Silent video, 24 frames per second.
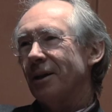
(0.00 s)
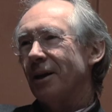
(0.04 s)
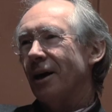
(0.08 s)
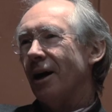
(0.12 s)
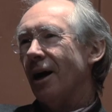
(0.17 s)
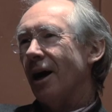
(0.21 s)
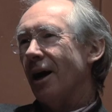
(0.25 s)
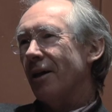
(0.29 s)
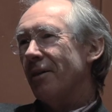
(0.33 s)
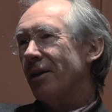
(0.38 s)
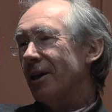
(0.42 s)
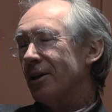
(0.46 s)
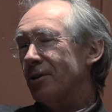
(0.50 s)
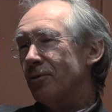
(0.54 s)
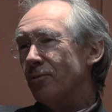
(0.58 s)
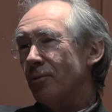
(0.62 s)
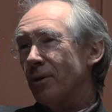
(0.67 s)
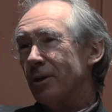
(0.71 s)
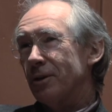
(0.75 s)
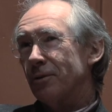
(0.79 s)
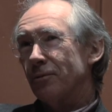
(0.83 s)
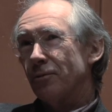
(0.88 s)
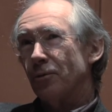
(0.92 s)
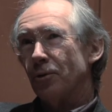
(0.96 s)
I think it's a
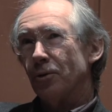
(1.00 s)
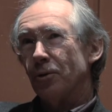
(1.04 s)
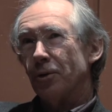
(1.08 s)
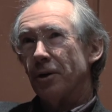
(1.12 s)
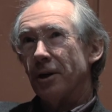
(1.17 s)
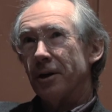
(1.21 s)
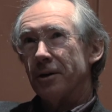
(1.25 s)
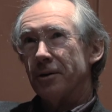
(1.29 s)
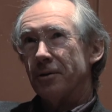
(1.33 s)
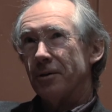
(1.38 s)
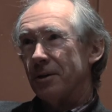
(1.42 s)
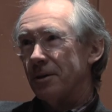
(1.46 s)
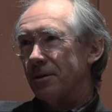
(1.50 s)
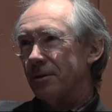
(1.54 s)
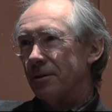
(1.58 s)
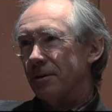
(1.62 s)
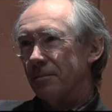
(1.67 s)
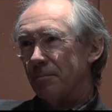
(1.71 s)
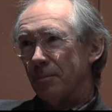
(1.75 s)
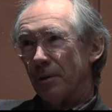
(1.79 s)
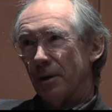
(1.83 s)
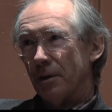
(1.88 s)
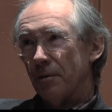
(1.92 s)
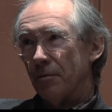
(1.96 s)
risk for all countries,
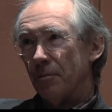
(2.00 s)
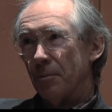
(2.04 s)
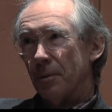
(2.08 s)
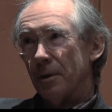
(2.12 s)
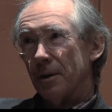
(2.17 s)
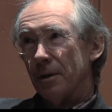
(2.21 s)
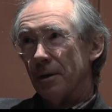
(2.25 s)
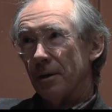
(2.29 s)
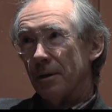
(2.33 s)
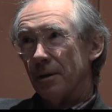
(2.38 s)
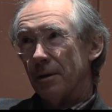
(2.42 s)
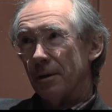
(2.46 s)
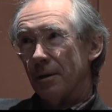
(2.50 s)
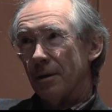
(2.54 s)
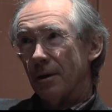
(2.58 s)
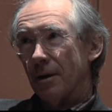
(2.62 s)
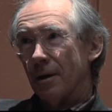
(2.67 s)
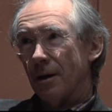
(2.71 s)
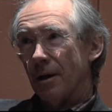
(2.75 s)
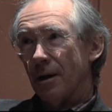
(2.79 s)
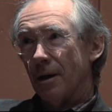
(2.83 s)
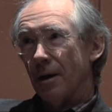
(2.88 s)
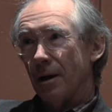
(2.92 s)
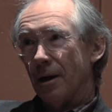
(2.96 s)
believe me.
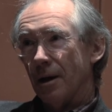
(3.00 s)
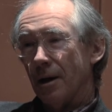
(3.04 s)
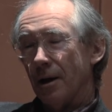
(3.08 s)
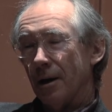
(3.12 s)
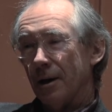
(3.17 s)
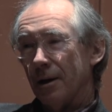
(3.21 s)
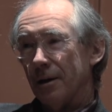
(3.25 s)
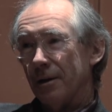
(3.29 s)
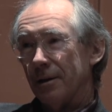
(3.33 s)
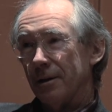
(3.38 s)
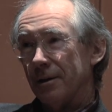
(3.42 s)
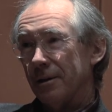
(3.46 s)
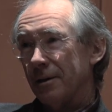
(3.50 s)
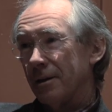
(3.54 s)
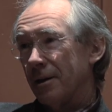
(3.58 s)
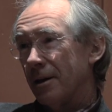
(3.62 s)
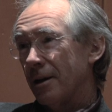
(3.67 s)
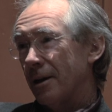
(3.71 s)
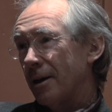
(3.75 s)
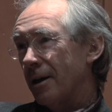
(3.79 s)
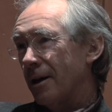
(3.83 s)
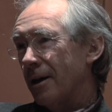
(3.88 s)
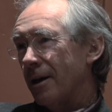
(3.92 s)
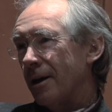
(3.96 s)

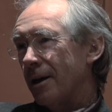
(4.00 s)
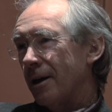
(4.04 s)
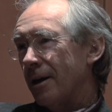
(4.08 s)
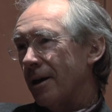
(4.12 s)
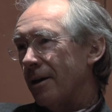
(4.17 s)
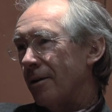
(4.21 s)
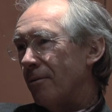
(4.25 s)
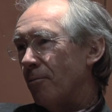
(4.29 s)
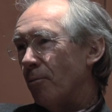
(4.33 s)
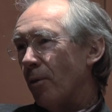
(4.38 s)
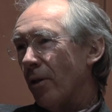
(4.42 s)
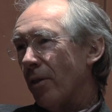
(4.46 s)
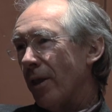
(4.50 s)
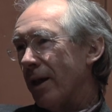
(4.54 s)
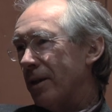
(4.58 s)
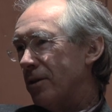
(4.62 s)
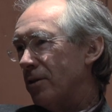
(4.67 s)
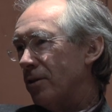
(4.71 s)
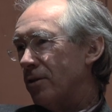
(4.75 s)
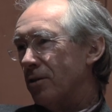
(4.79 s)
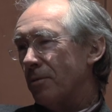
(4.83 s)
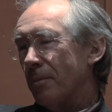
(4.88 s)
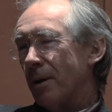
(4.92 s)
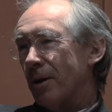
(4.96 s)
Well,
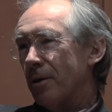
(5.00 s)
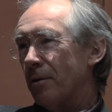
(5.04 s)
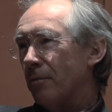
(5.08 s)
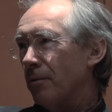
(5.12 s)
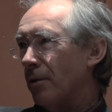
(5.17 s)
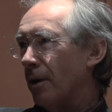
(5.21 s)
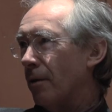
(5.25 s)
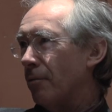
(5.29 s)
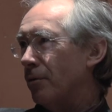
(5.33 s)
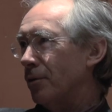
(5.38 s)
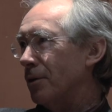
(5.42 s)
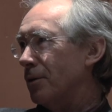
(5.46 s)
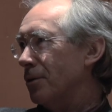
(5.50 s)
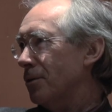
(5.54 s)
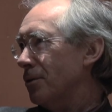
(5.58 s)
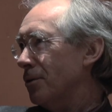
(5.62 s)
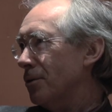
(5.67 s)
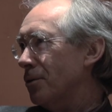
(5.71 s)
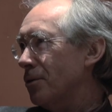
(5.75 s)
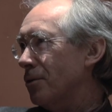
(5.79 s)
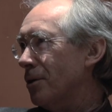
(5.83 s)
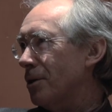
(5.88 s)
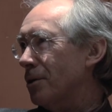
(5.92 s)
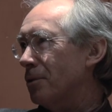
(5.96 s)
that's just a matter of
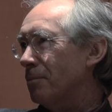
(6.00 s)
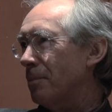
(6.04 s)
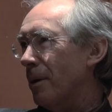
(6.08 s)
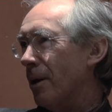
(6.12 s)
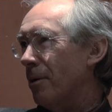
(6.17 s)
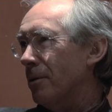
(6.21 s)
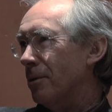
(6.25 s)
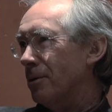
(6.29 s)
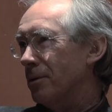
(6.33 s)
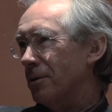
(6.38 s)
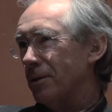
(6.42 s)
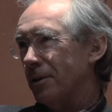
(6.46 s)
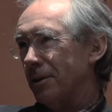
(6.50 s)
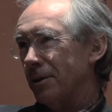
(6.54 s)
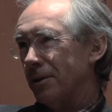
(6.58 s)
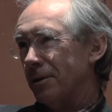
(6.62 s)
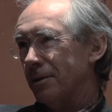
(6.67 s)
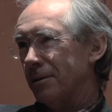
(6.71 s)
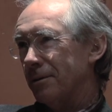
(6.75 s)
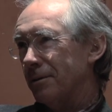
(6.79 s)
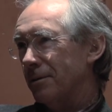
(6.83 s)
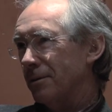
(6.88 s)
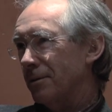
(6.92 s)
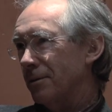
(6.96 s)
governance and
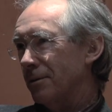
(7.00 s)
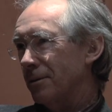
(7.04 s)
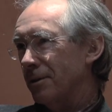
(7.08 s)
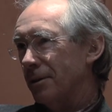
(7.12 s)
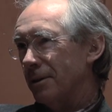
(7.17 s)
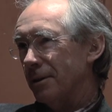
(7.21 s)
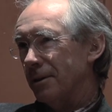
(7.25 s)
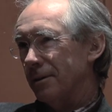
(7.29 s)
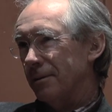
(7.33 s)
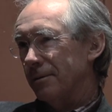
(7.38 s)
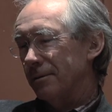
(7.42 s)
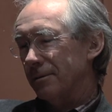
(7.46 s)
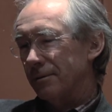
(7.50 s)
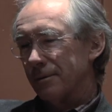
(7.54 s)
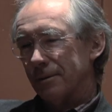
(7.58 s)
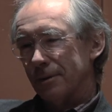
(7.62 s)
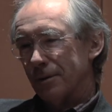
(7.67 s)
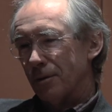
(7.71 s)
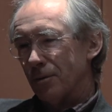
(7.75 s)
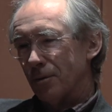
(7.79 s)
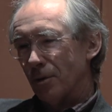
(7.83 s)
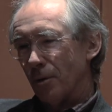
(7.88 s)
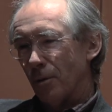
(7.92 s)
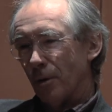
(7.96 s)
transparency and
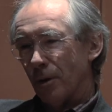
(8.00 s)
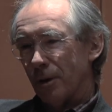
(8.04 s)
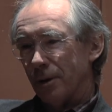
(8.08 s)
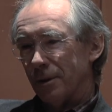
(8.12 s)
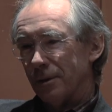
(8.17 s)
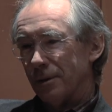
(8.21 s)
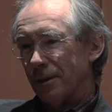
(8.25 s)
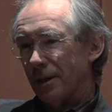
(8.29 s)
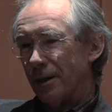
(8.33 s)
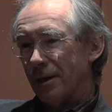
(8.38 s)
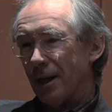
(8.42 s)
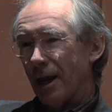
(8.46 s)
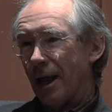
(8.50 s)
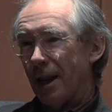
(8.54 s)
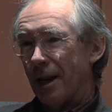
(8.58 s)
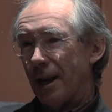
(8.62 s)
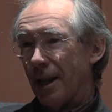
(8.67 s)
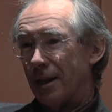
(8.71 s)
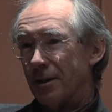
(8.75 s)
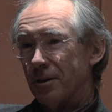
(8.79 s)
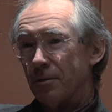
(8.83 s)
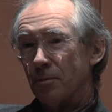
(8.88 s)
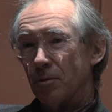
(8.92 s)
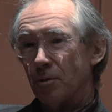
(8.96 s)
so on,
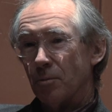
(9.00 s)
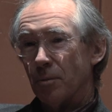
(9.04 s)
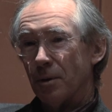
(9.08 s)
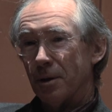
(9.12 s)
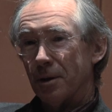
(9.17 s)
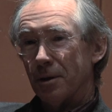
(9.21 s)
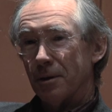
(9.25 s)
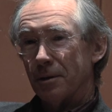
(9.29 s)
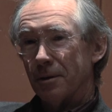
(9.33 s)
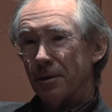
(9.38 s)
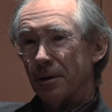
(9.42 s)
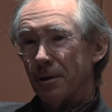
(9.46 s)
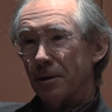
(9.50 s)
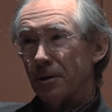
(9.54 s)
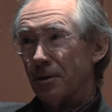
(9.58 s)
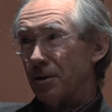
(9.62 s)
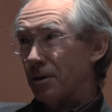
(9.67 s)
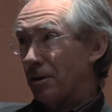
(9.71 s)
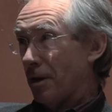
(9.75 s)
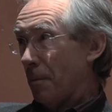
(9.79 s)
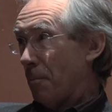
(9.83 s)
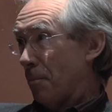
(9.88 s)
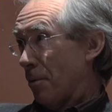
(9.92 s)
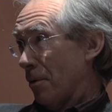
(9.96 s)
and that seems to me a
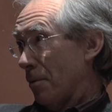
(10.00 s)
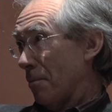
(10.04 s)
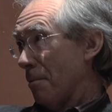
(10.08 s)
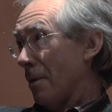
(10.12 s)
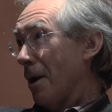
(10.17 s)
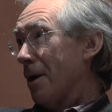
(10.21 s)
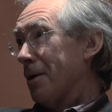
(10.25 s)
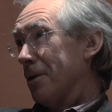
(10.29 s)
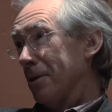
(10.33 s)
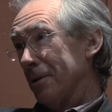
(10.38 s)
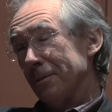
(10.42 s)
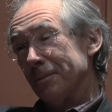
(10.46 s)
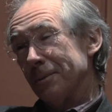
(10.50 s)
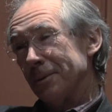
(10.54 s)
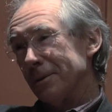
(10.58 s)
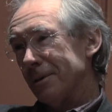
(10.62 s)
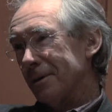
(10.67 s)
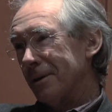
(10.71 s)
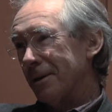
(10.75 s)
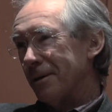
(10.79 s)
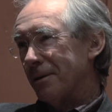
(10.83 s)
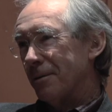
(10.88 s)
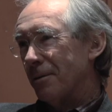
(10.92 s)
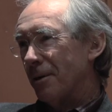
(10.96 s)
separate matter,
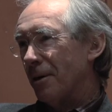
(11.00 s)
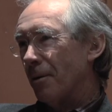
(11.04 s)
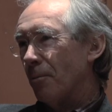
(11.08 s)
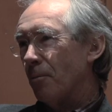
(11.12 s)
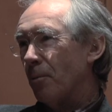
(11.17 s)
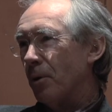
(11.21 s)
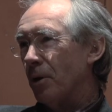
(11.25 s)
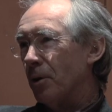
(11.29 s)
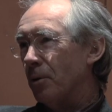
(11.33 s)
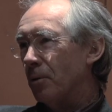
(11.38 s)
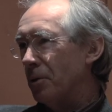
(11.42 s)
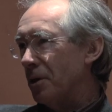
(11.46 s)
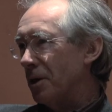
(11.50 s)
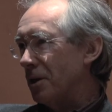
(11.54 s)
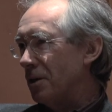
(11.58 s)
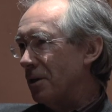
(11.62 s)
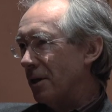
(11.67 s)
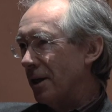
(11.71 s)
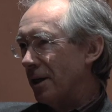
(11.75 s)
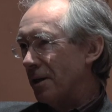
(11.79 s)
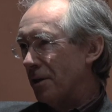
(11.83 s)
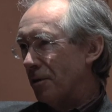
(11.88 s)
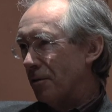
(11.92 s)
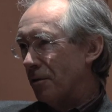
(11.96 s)
but we all need
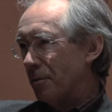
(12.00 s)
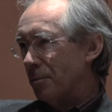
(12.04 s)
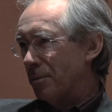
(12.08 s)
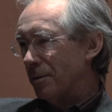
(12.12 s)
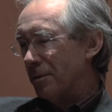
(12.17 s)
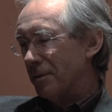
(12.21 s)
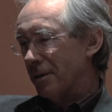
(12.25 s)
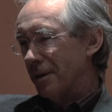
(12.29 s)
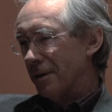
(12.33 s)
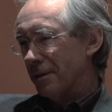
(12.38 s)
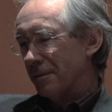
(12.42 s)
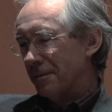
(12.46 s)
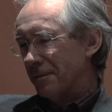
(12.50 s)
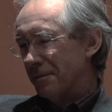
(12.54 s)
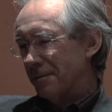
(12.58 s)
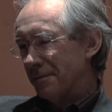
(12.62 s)
to get a grip on that.